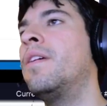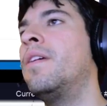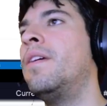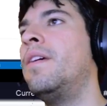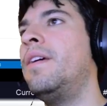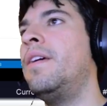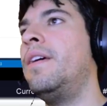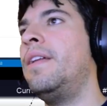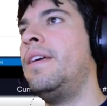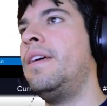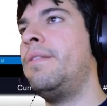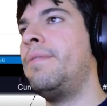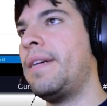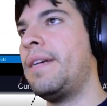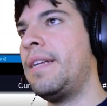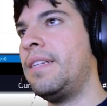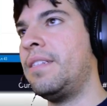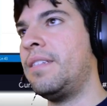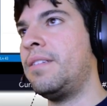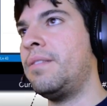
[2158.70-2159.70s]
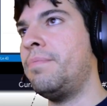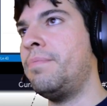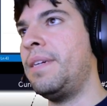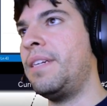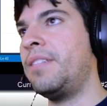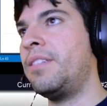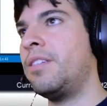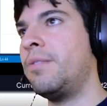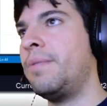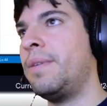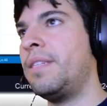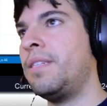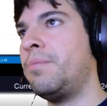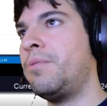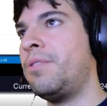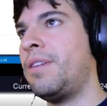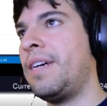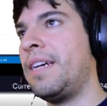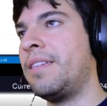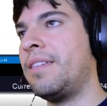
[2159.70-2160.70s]
And then we gotta just make sure we
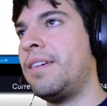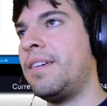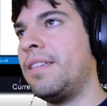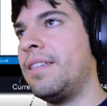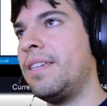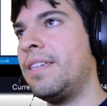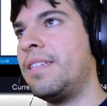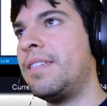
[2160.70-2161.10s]
subtract all this.